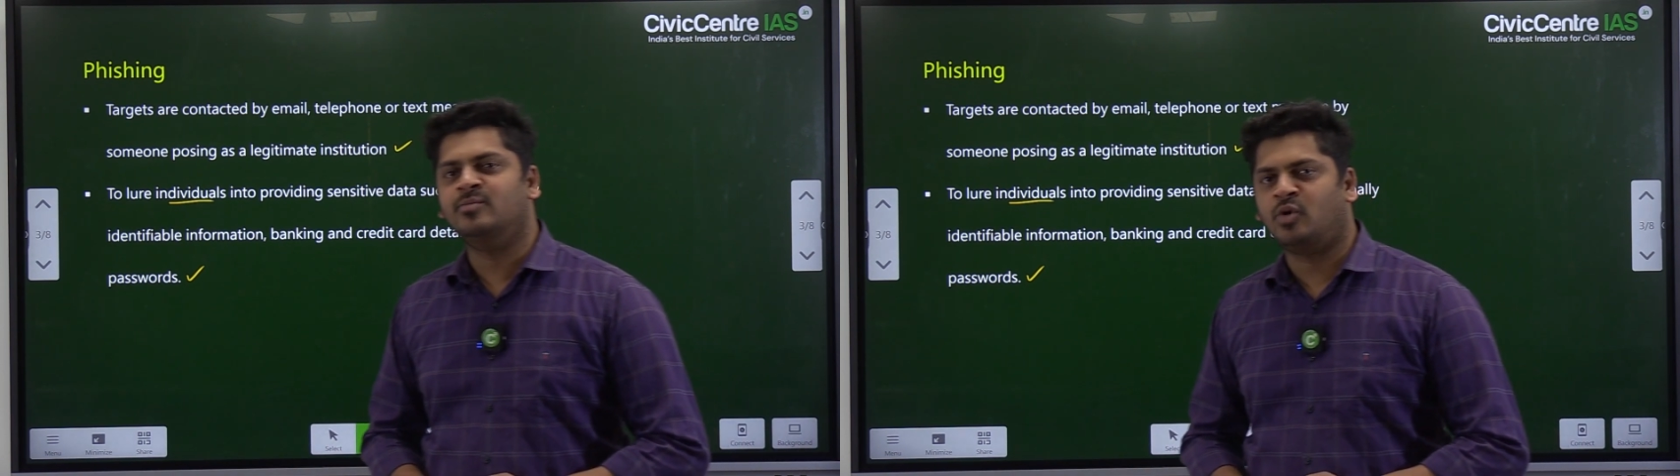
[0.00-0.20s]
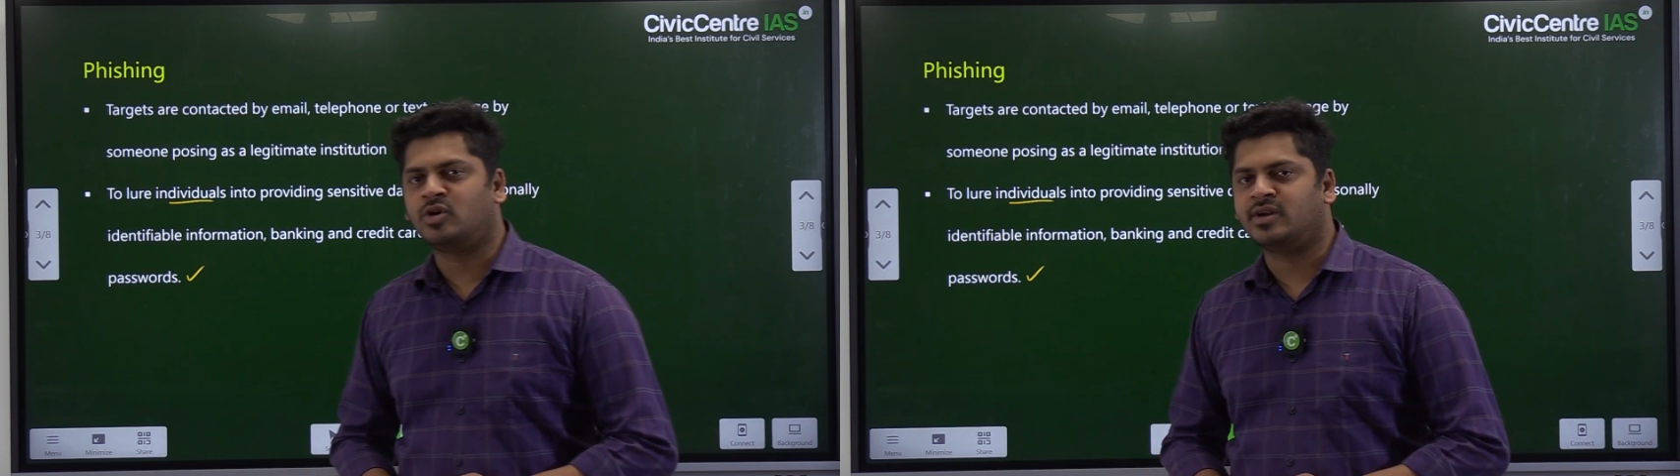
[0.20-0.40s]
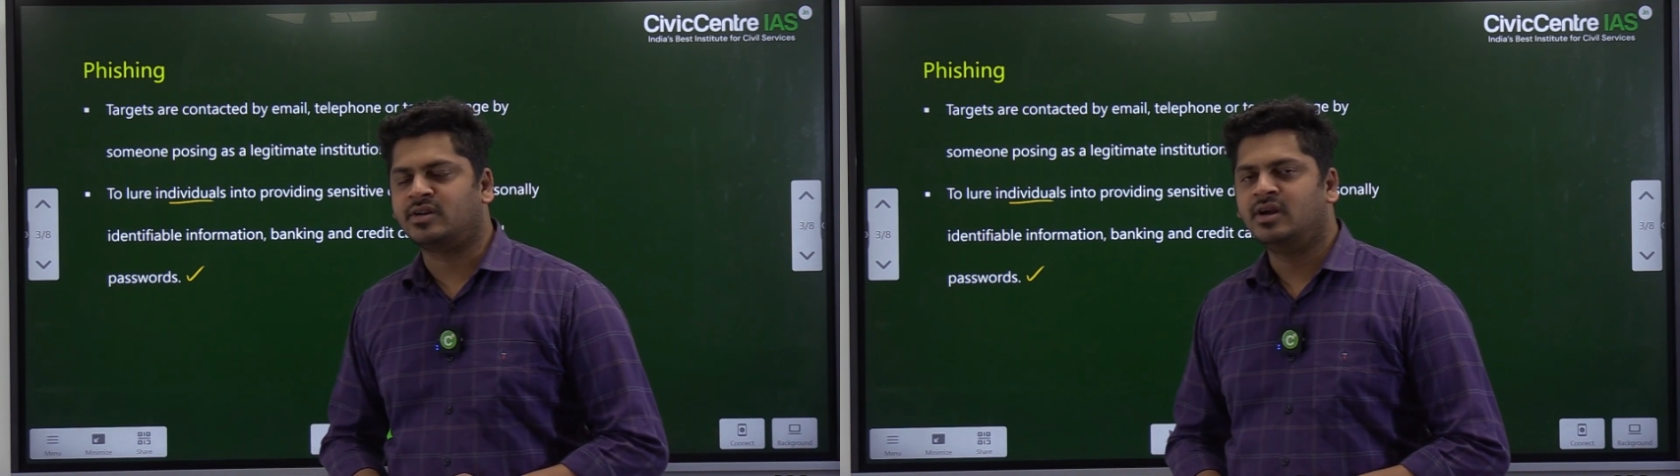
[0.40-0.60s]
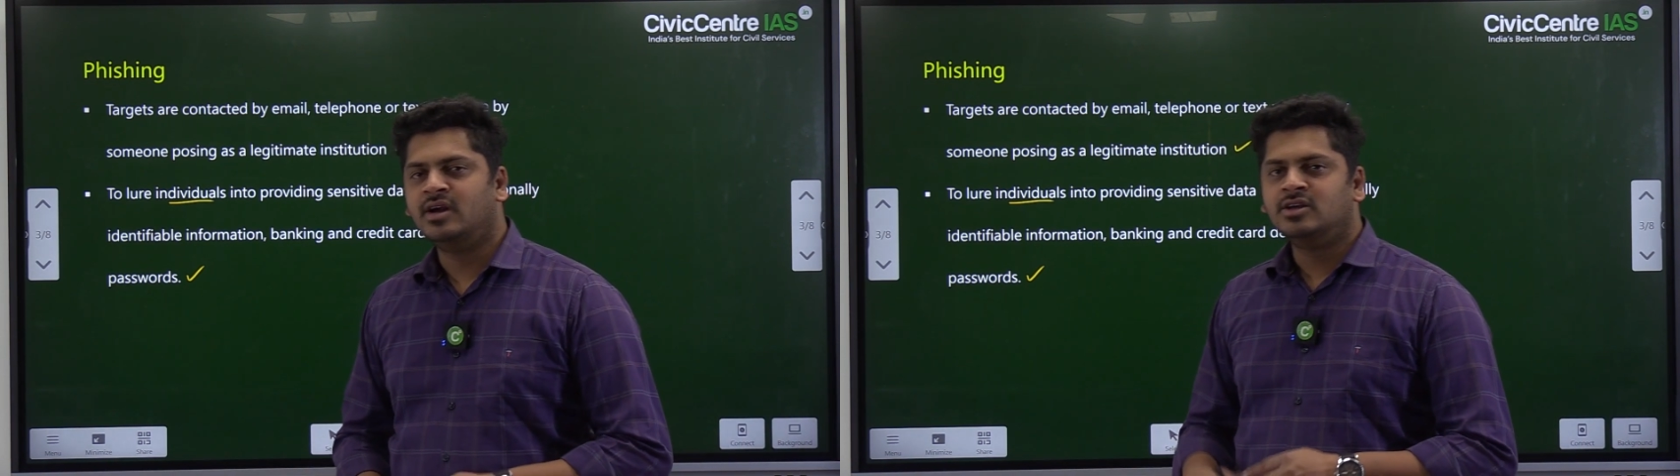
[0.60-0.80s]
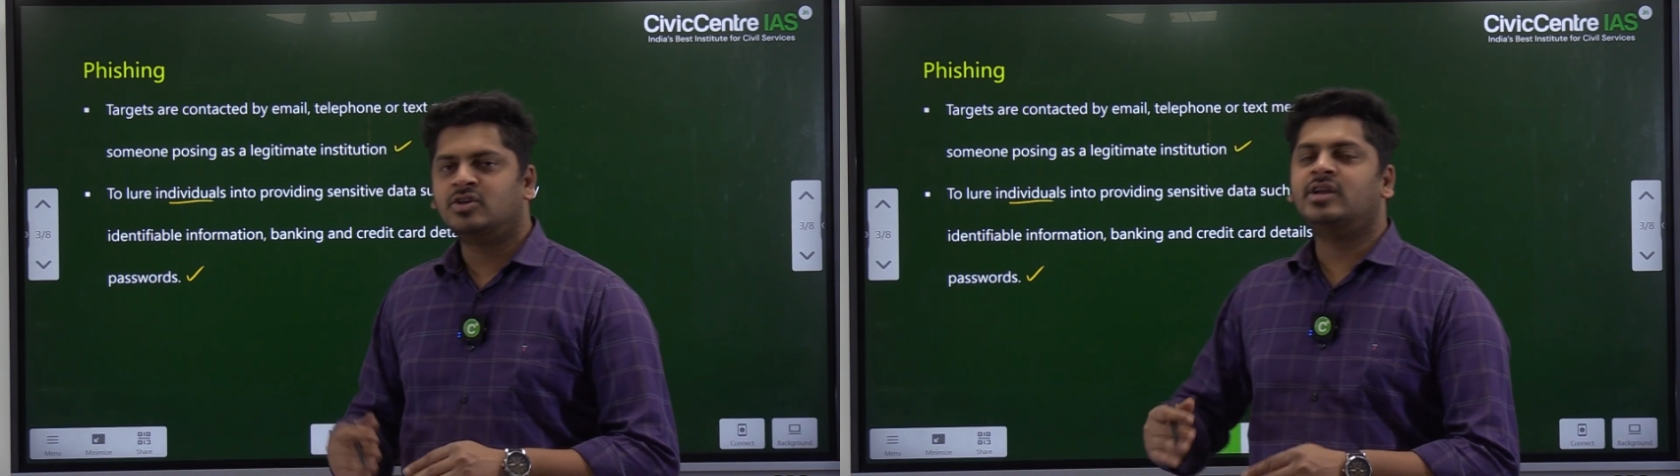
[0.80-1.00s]
important.
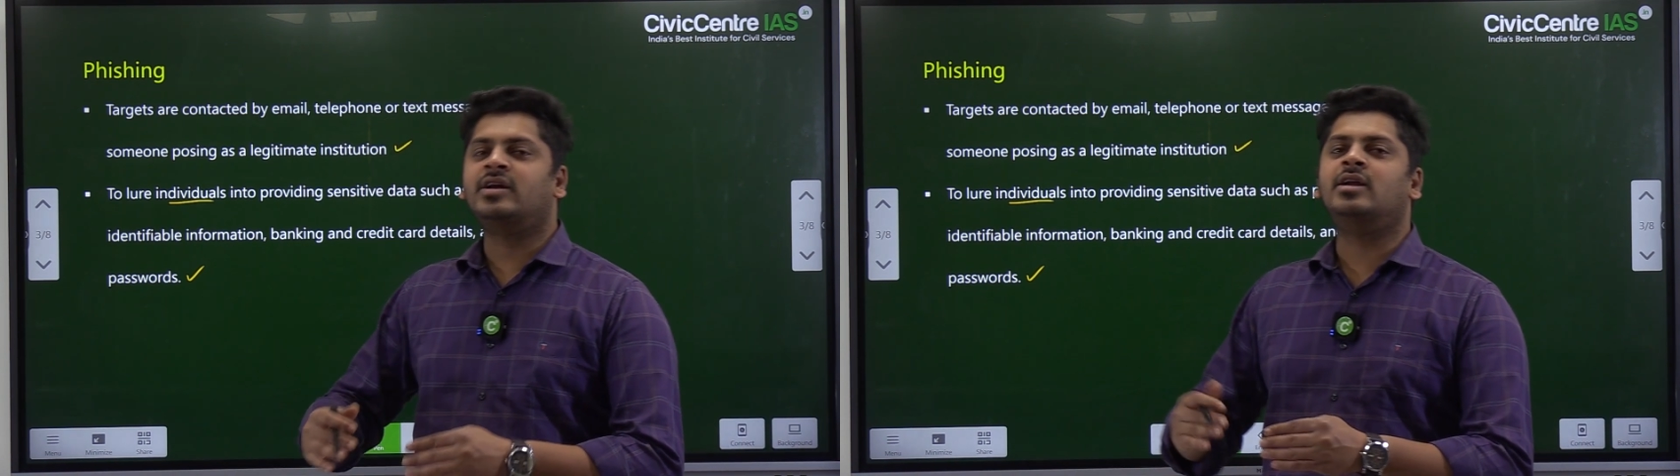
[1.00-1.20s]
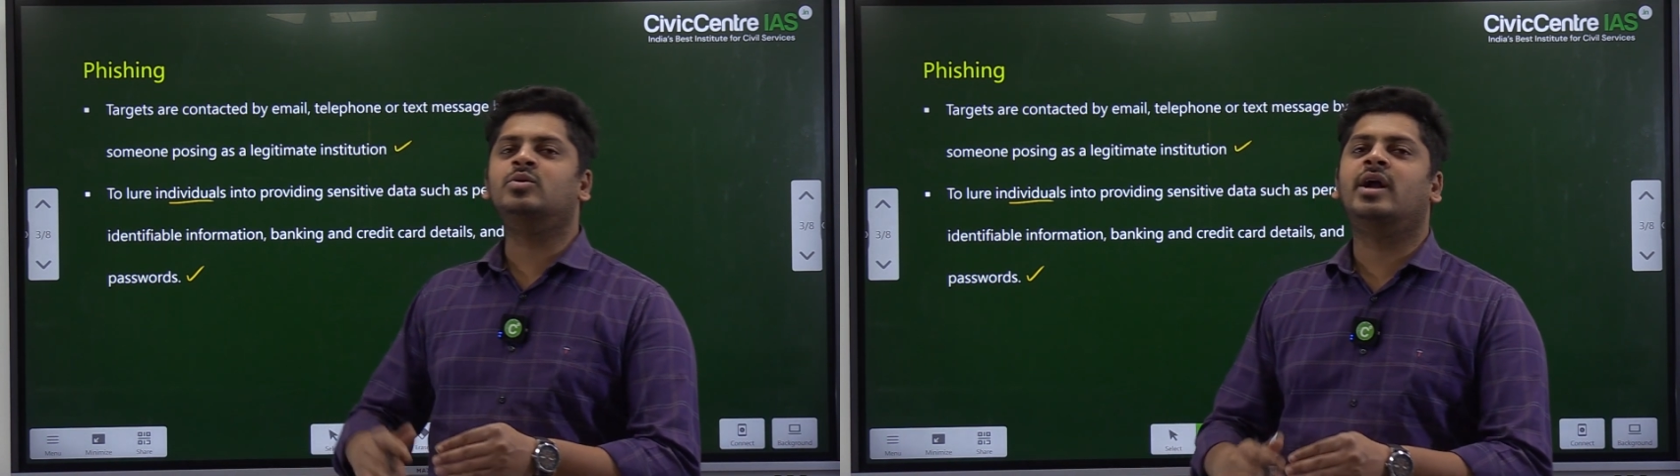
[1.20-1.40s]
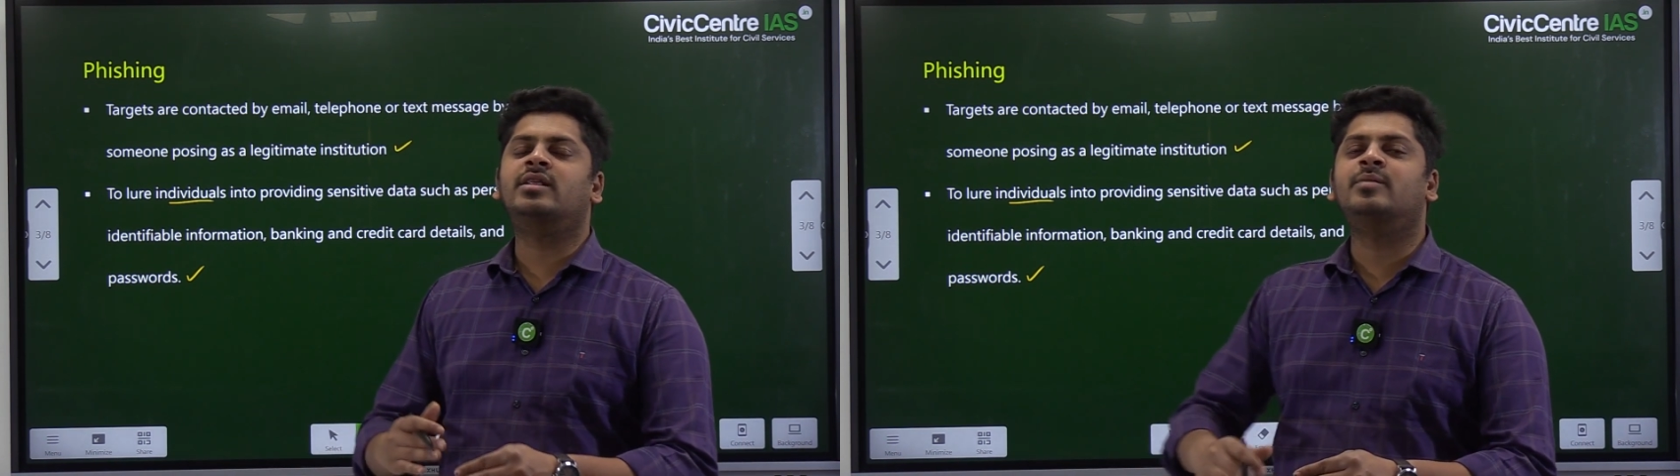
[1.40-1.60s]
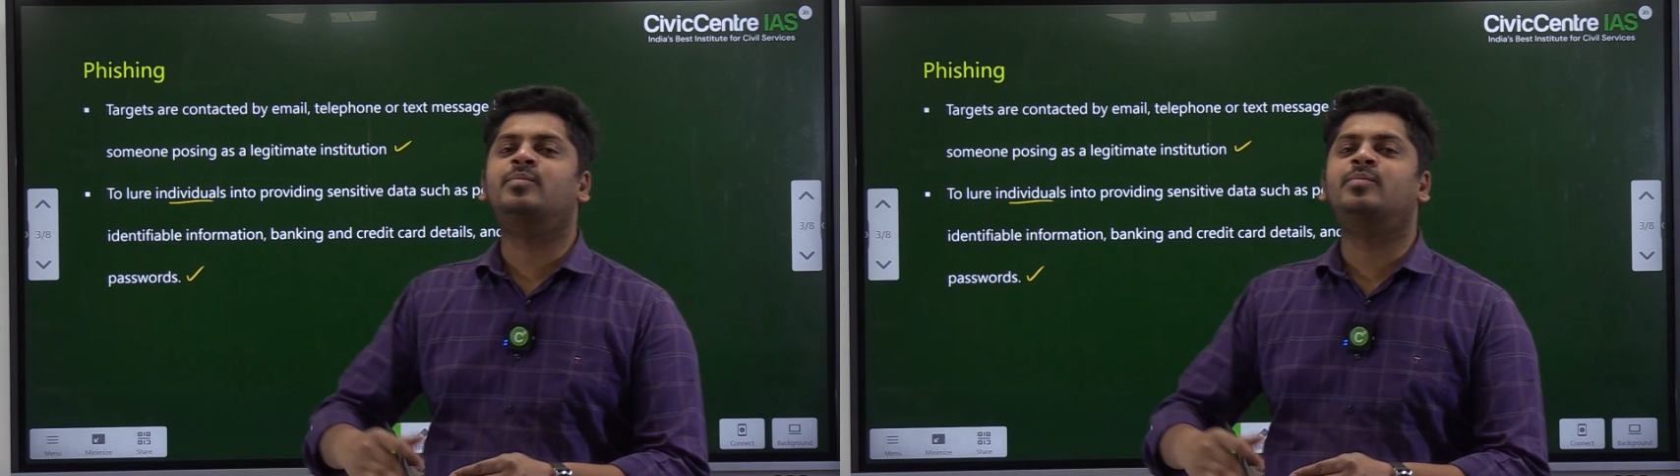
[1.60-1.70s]
So they try to get the